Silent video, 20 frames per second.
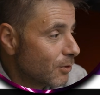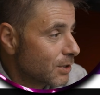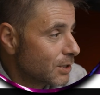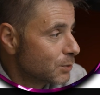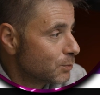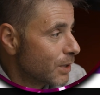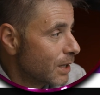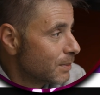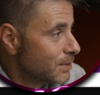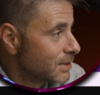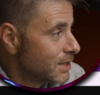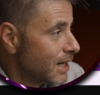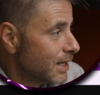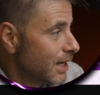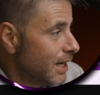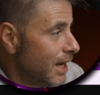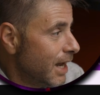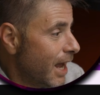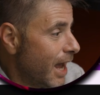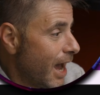for this
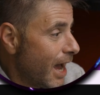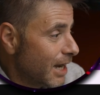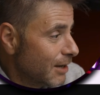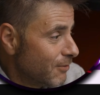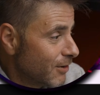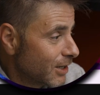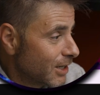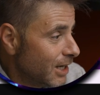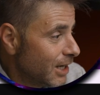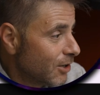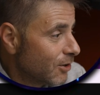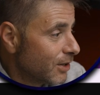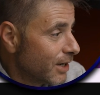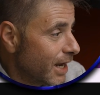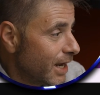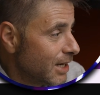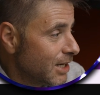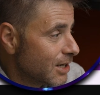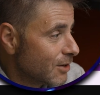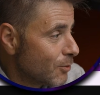website. And if I click on
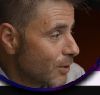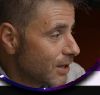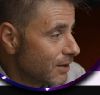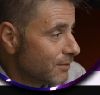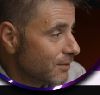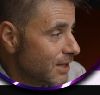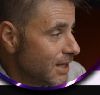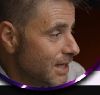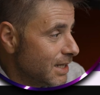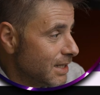any one of